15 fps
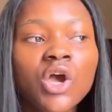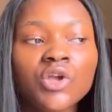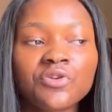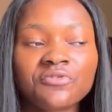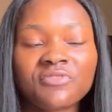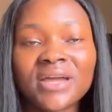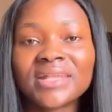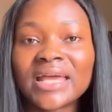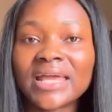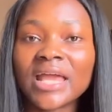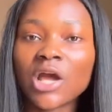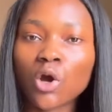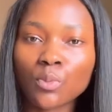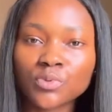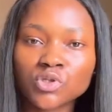you find that it
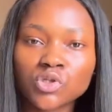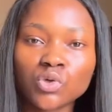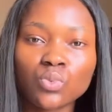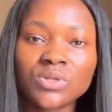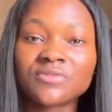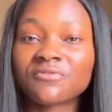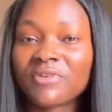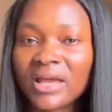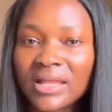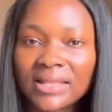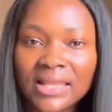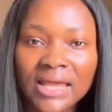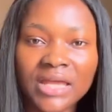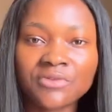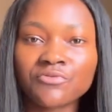helps you with fine
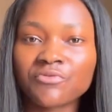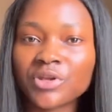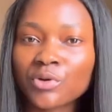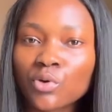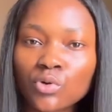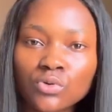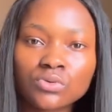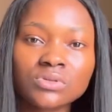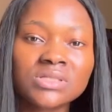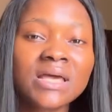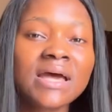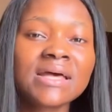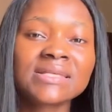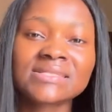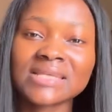line wrinkles,
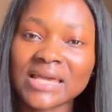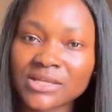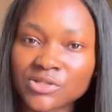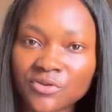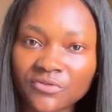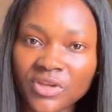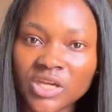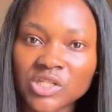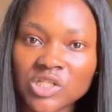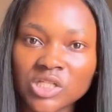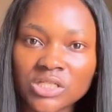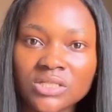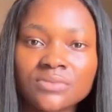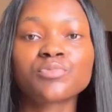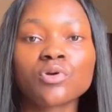signs of
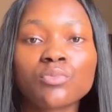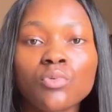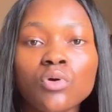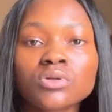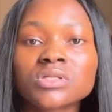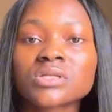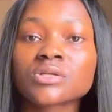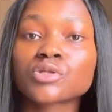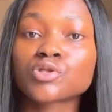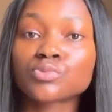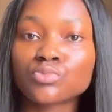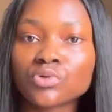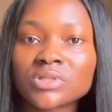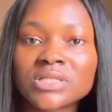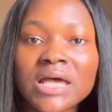aging, promotes
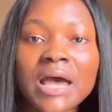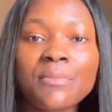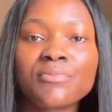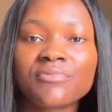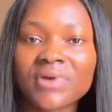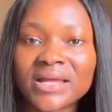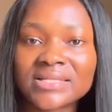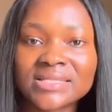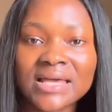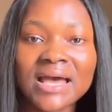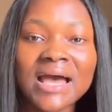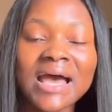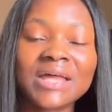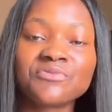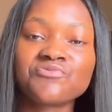smoother, brighter
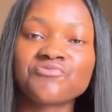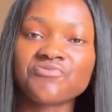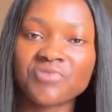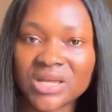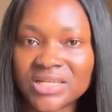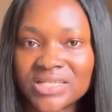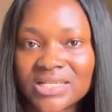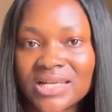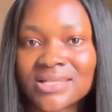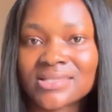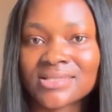and radiant